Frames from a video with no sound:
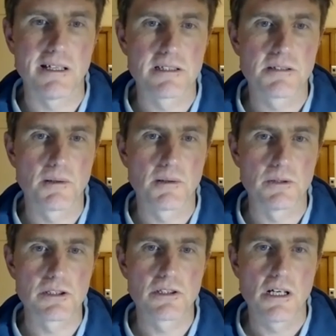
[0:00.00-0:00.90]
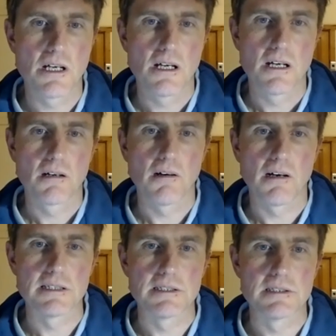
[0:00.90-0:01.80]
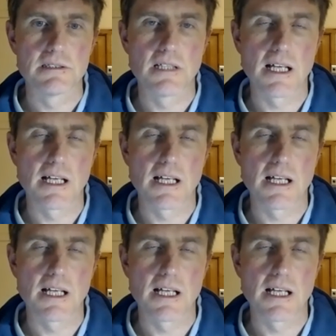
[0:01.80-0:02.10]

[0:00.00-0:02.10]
by which God's Son,